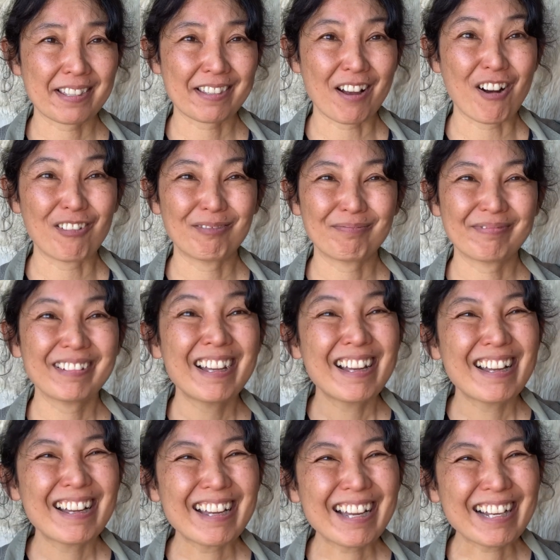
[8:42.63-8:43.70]
So
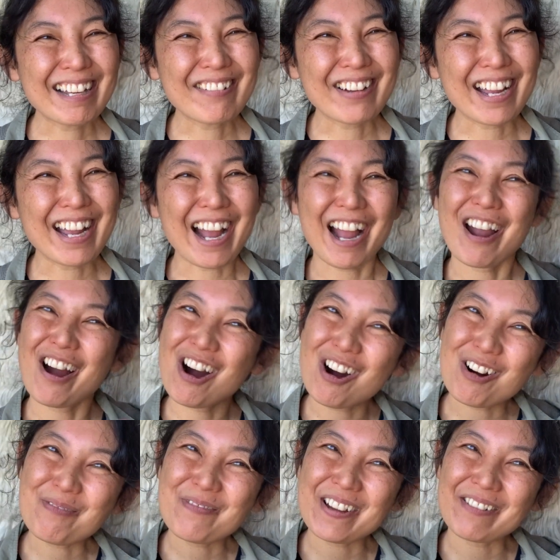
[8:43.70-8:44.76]
anyway, I
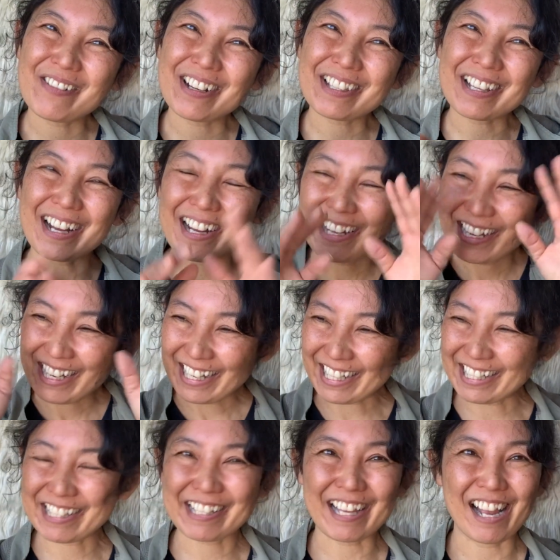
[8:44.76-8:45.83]
hope it was a
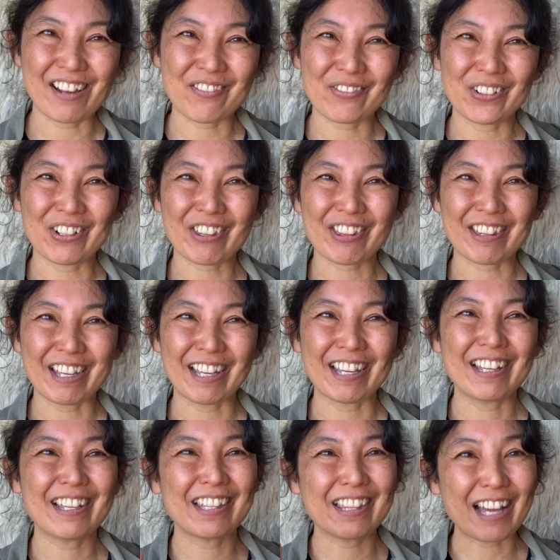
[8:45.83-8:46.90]
insightful
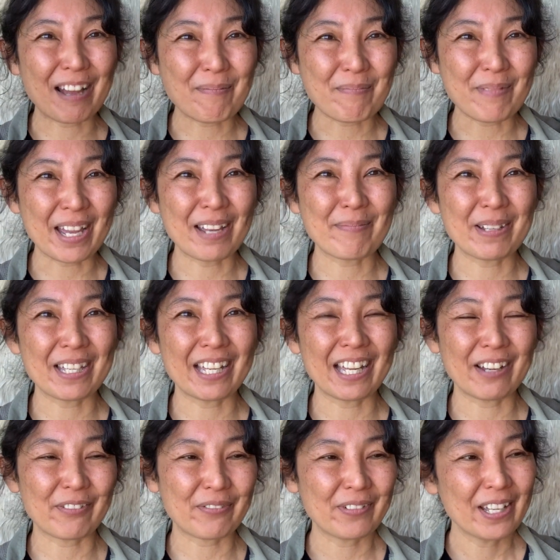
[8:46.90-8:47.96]
thing, and that maybe
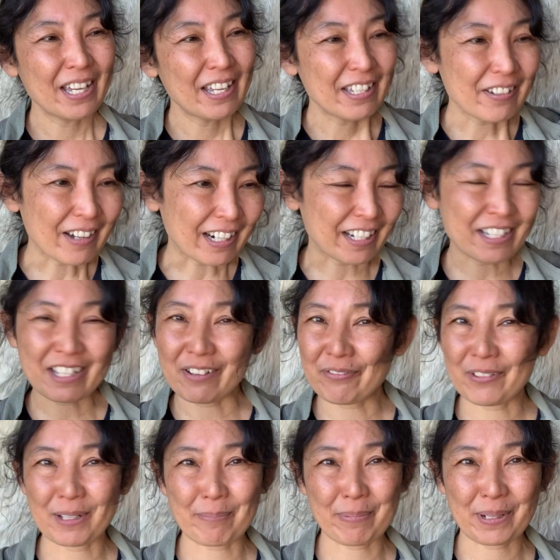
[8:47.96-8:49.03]
if you had a
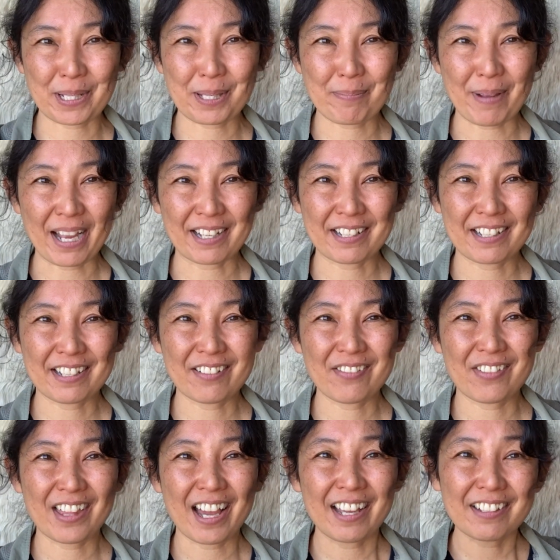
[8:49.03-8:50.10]
different
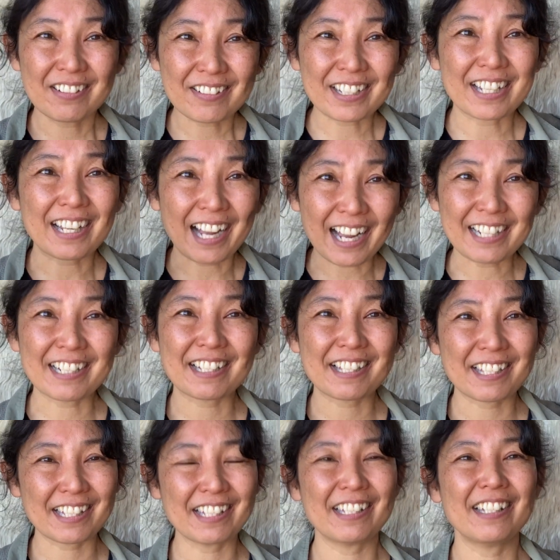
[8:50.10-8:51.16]
perspective, that you can kind of
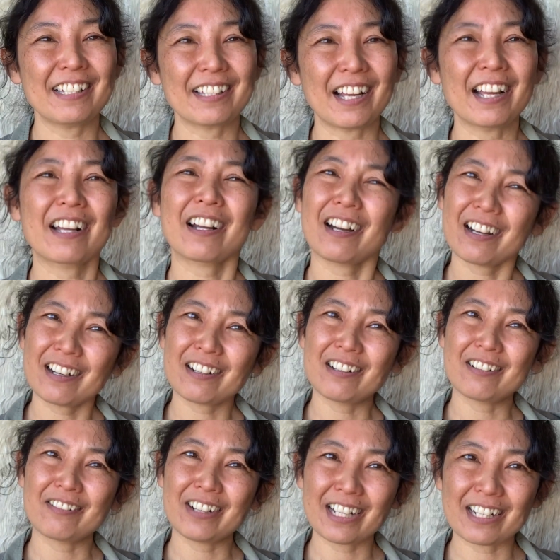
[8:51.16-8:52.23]
see like,
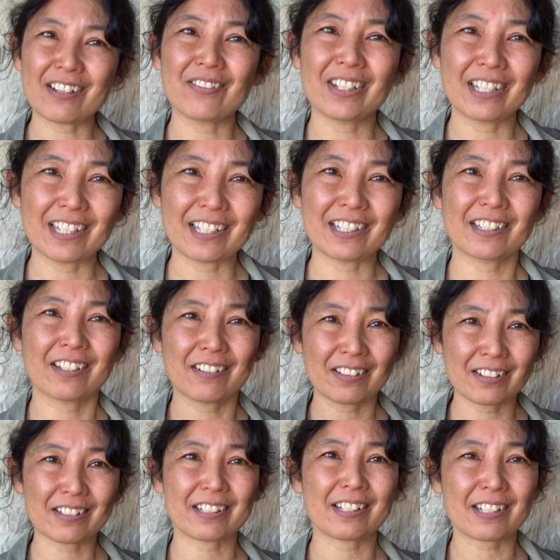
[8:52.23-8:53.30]
oh, wait a minute, you know,
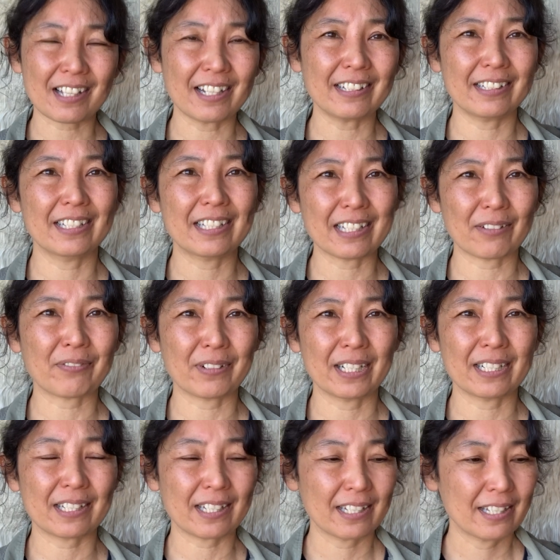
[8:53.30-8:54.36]
there's a slightly different